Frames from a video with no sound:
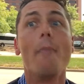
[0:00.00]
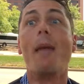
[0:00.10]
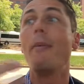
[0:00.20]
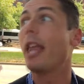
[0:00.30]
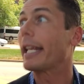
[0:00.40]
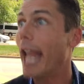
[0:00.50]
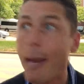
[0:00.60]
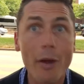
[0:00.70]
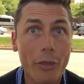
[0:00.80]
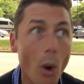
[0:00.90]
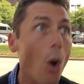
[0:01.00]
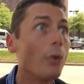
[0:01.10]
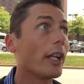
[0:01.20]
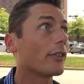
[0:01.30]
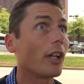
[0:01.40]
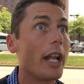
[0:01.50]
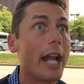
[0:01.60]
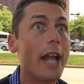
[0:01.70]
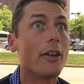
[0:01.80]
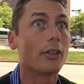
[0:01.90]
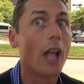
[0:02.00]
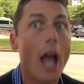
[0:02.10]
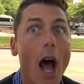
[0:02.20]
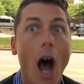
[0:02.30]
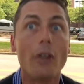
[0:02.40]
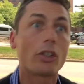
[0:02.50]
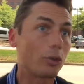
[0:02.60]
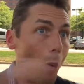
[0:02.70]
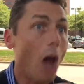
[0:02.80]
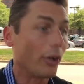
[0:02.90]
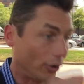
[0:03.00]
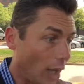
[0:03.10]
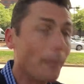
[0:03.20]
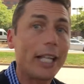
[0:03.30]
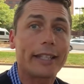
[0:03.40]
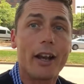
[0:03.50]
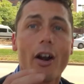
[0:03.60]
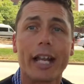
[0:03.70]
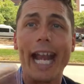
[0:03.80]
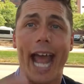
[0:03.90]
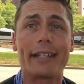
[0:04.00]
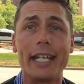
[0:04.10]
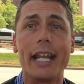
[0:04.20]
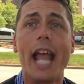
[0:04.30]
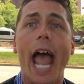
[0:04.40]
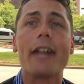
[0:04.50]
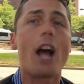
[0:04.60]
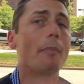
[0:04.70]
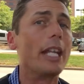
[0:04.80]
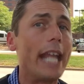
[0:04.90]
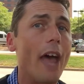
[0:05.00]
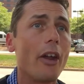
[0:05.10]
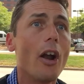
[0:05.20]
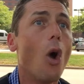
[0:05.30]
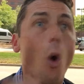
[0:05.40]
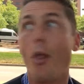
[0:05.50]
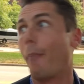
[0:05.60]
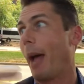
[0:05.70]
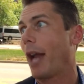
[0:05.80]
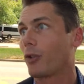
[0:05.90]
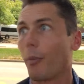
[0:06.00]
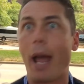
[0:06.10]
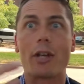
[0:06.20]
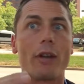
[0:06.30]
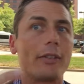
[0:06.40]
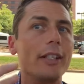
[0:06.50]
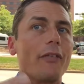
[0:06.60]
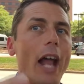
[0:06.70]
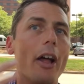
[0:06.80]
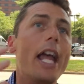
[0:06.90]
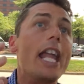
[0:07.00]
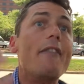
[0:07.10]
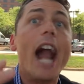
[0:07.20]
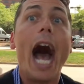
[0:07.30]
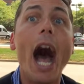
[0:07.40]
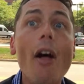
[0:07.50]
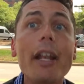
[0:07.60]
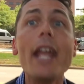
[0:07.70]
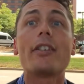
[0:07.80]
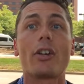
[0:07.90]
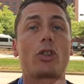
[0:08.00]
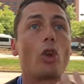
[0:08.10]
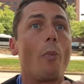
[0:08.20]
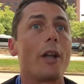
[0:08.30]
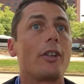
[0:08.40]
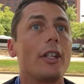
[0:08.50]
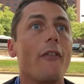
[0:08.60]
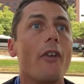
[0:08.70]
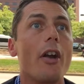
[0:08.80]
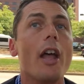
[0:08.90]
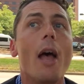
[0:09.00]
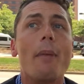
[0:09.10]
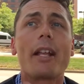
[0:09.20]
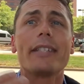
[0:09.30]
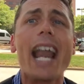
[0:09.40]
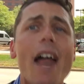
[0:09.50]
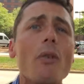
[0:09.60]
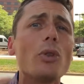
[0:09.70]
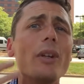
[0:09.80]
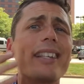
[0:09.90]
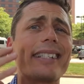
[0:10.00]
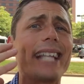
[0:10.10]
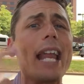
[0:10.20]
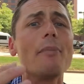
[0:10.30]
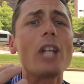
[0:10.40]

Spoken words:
Maybe the Game of Thrones on Sunday night, there's a smaller subset that are connecting and come together, or the Bachelor or Bachelorette season finale. Even holidays are so much different because not everyone's doing it at the same